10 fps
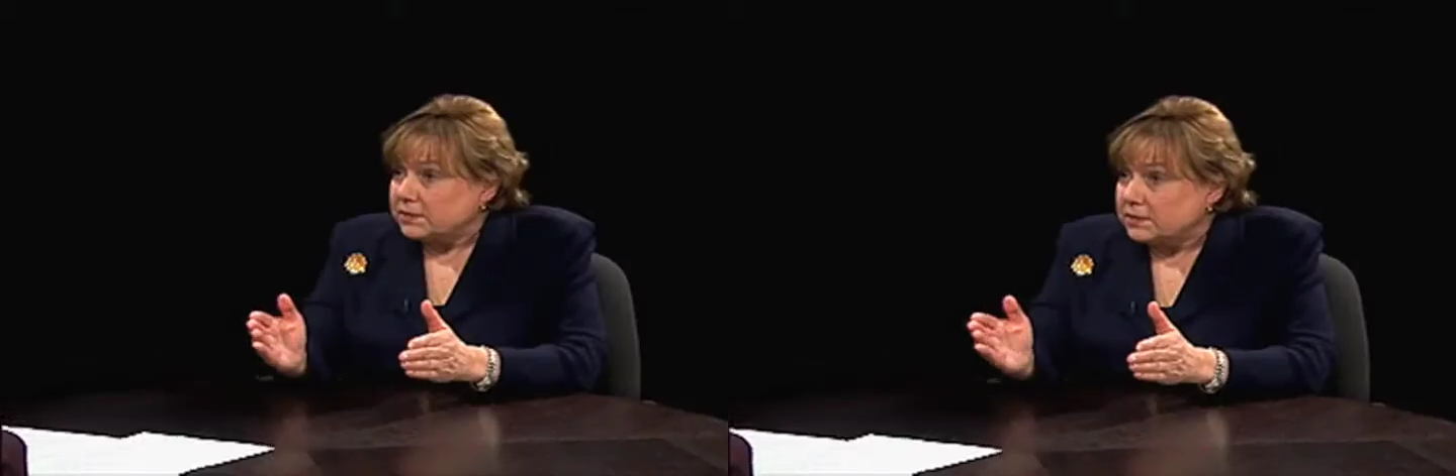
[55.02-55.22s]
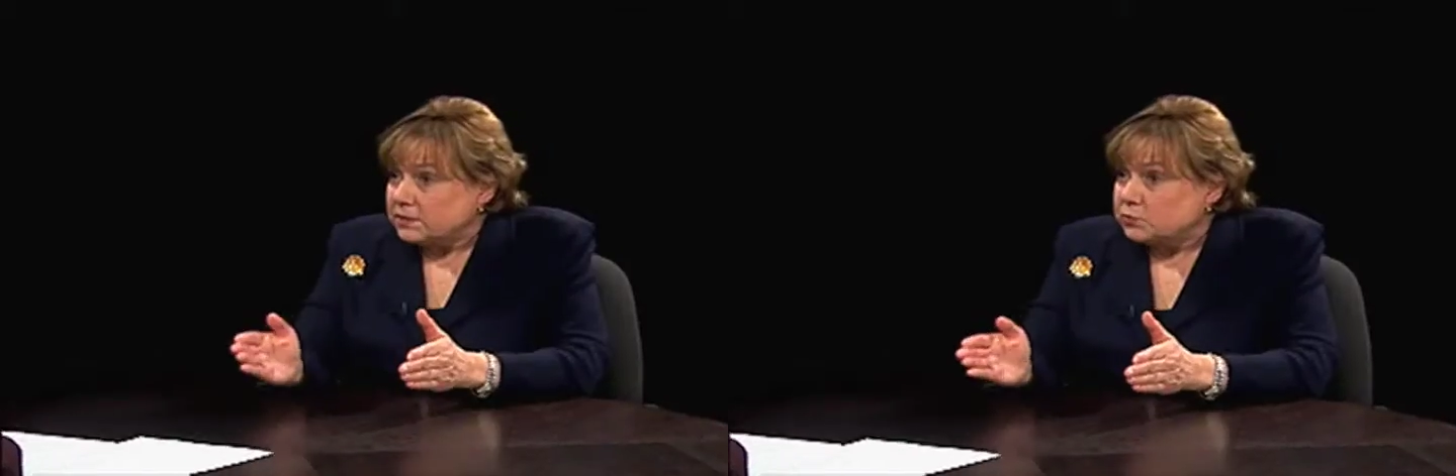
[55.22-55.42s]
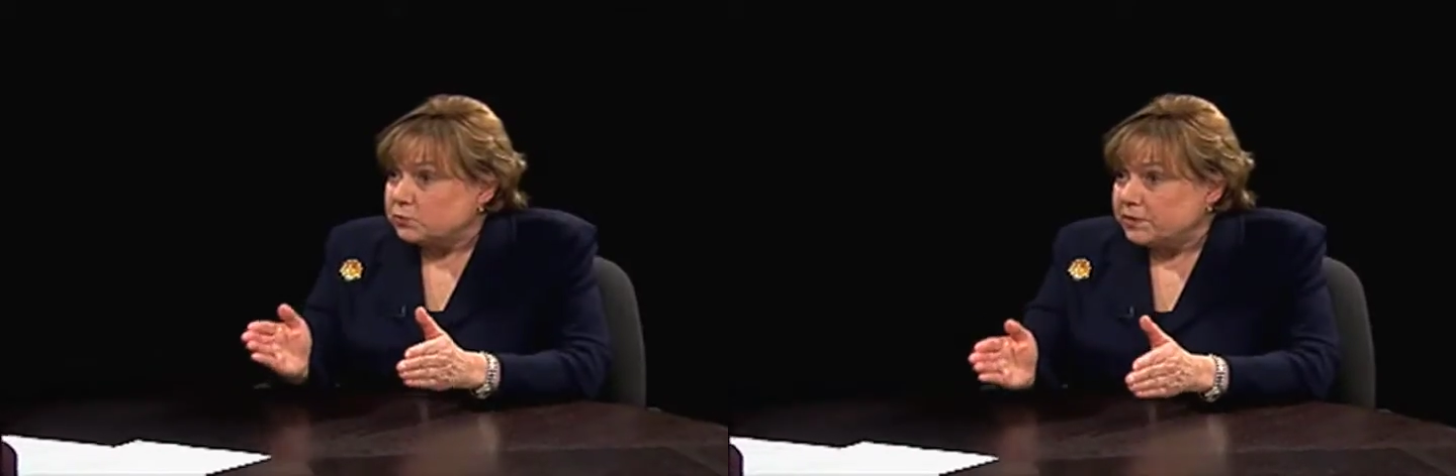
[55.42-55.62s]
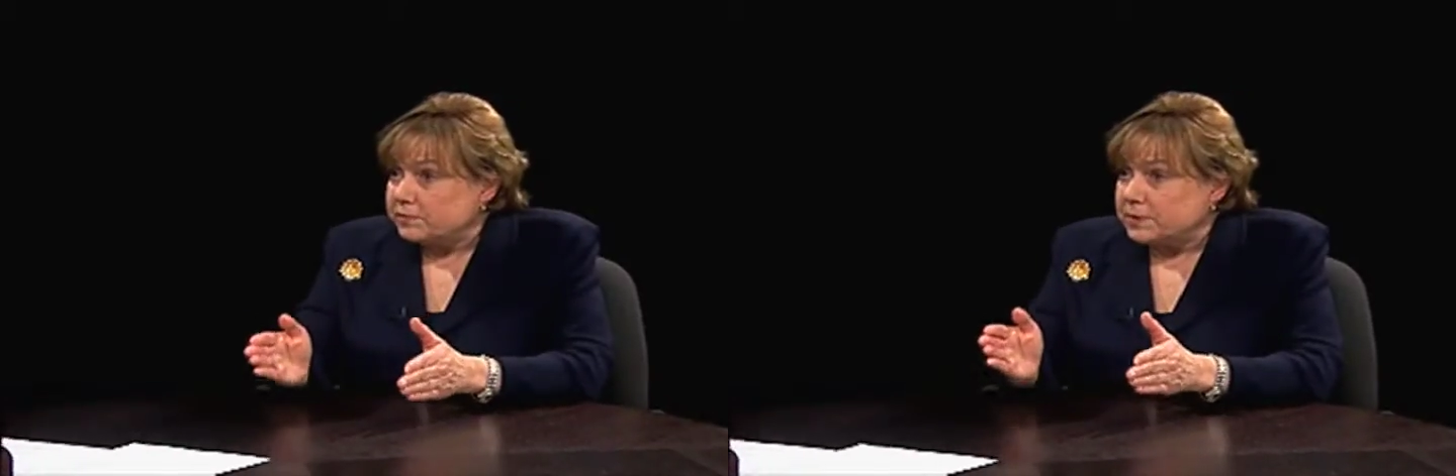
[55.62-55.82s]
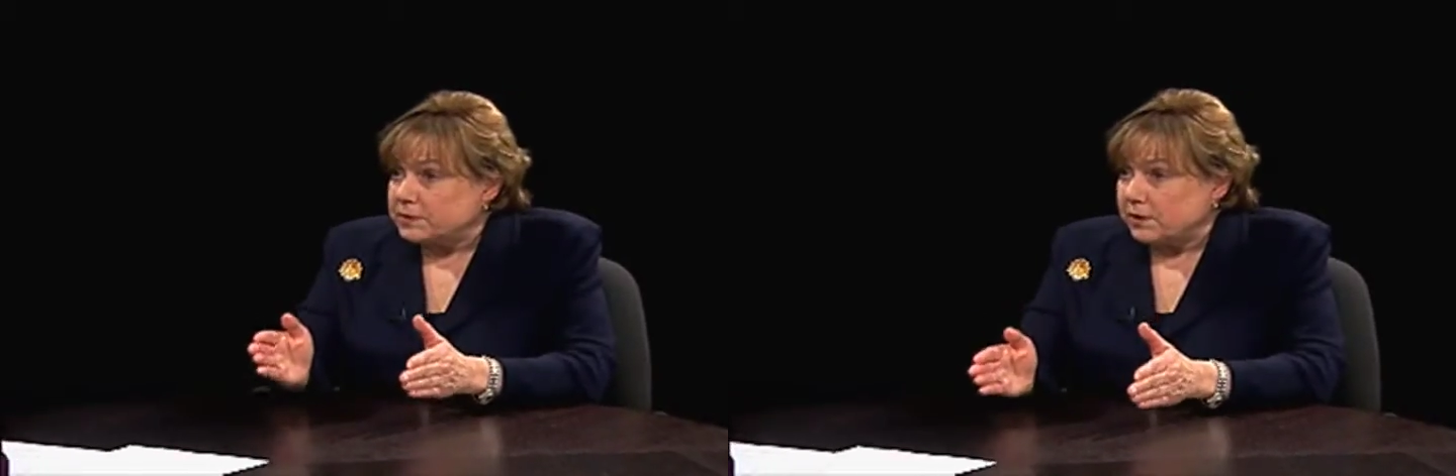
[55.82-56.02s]
the things we've
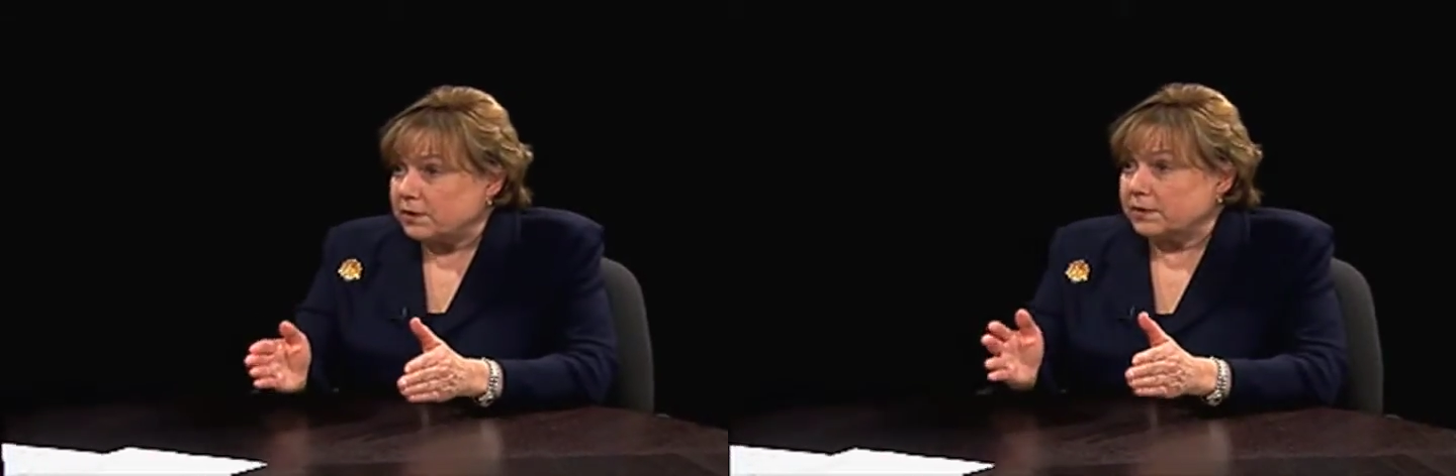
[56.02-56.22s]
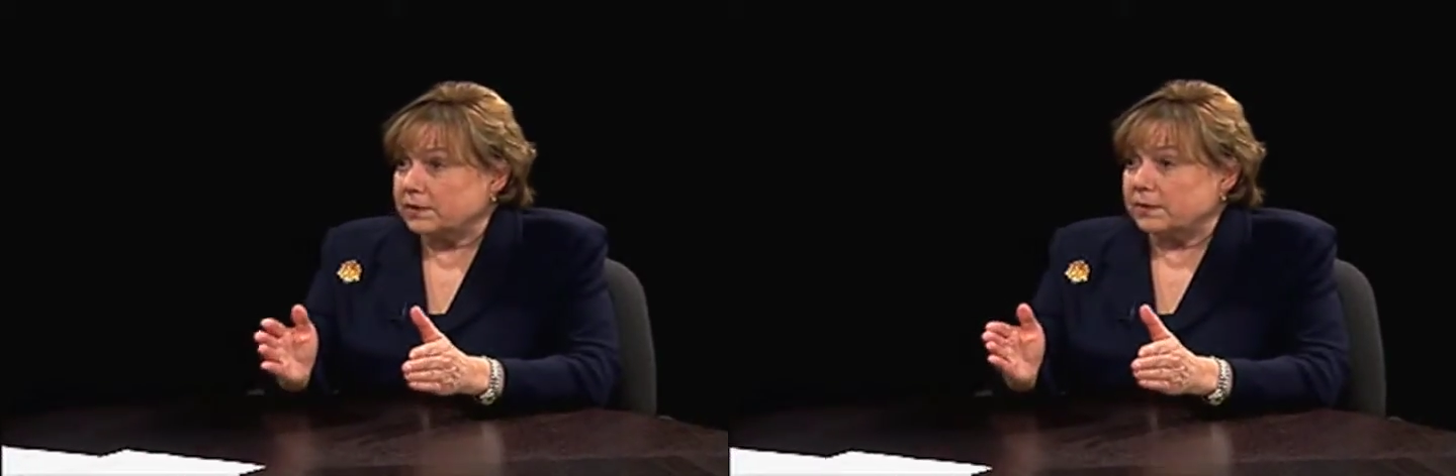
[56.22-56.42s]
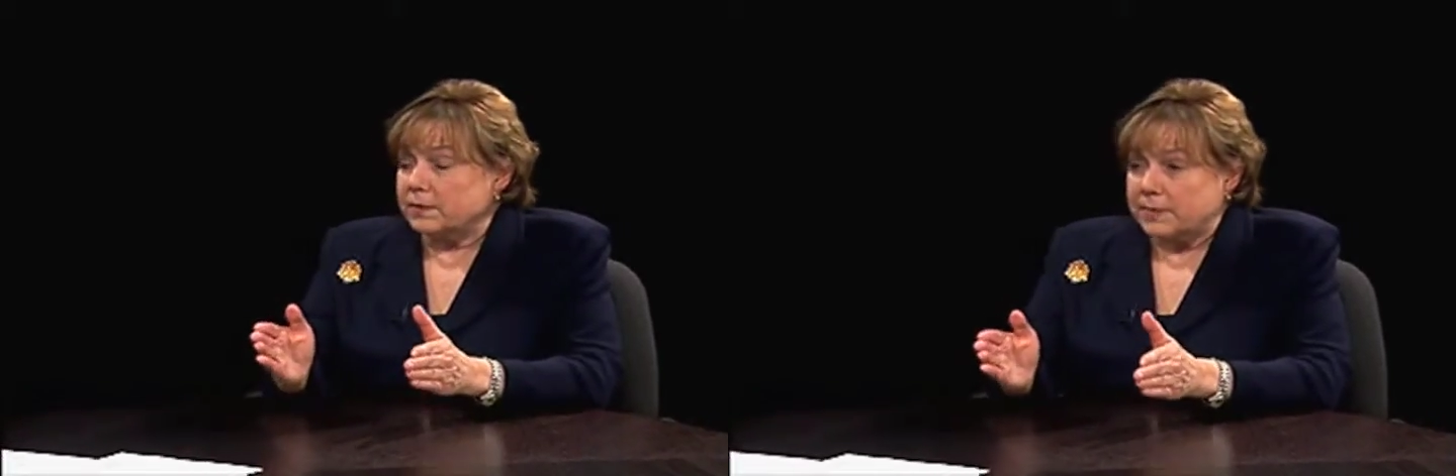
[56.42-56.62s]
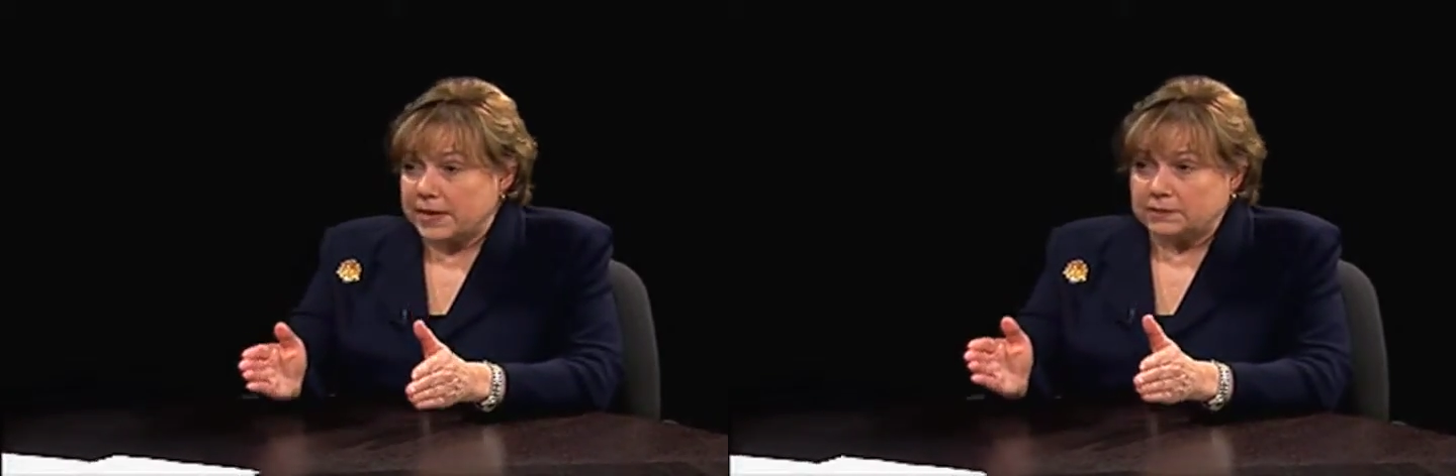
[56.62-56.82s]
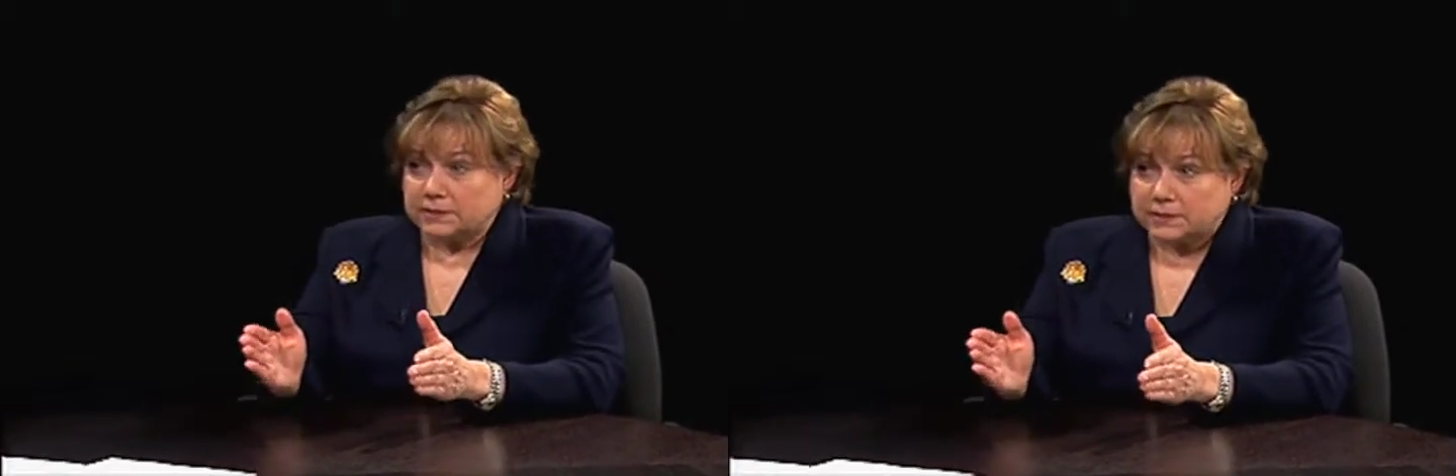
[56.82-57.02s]
been talking
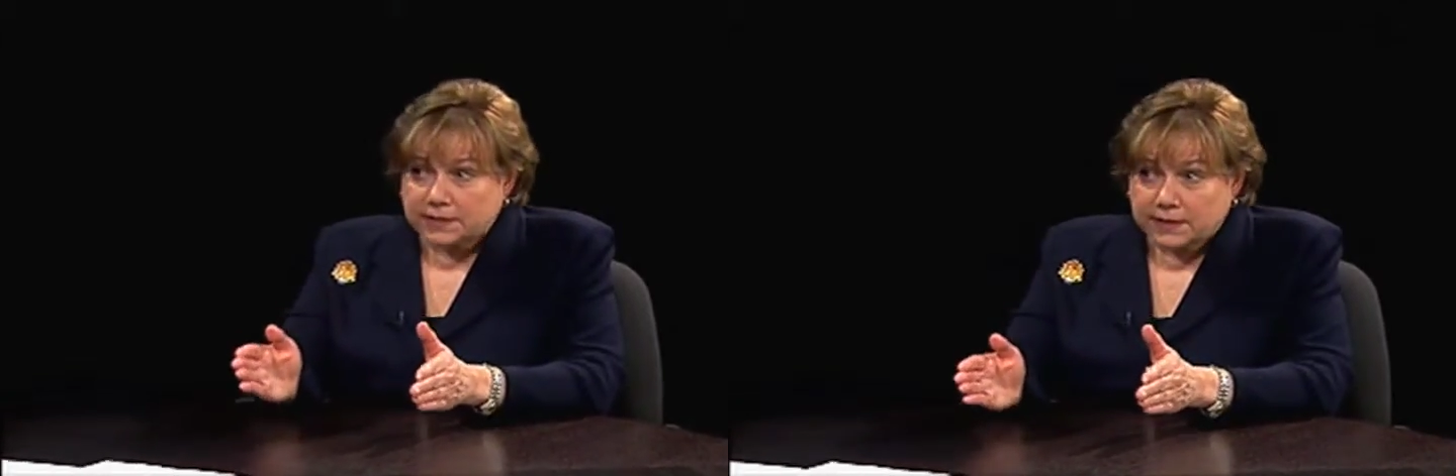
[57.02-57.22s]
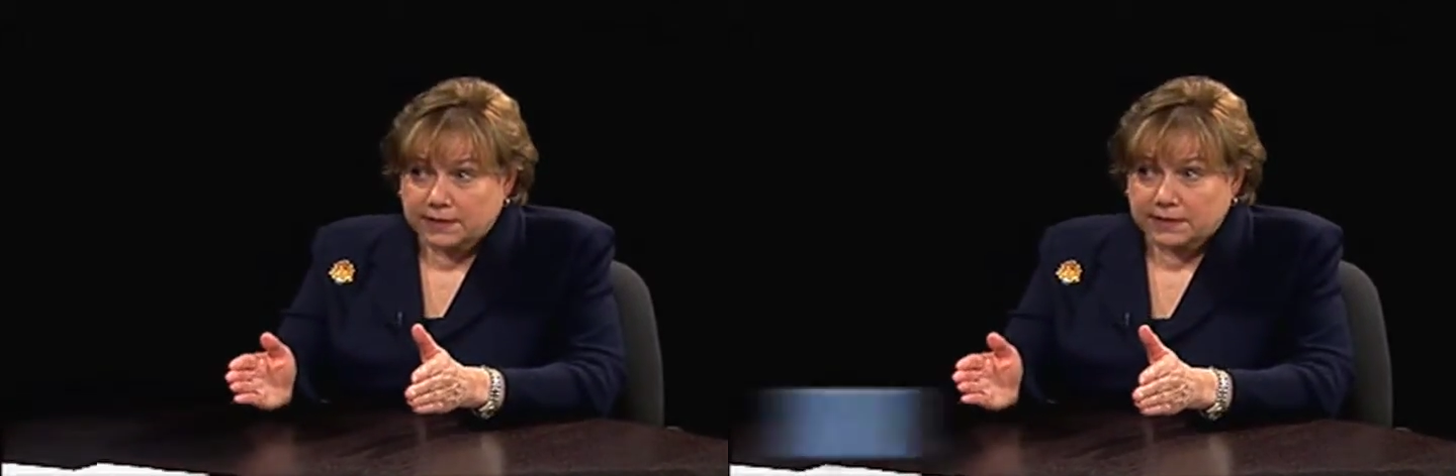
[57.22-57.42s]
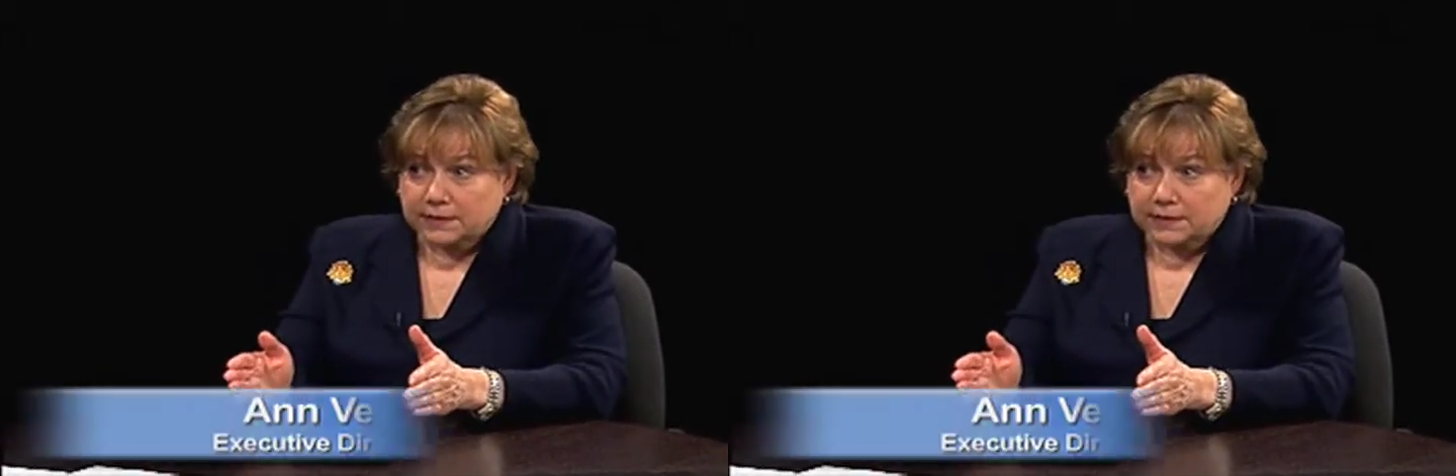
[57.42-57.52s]
about today,